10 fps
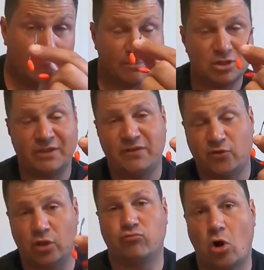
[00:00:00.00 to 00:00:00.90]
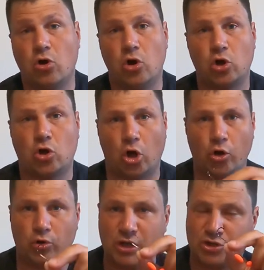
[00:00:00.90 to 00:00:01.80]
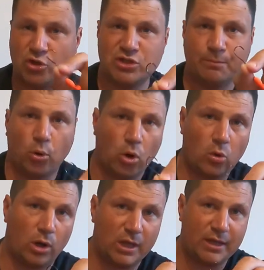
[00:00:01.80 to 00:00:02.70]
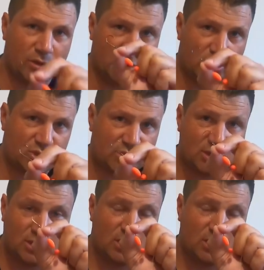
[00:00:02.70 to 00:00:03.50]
Because if you've got the wrong hook on, or you're choosing poor quality hooks,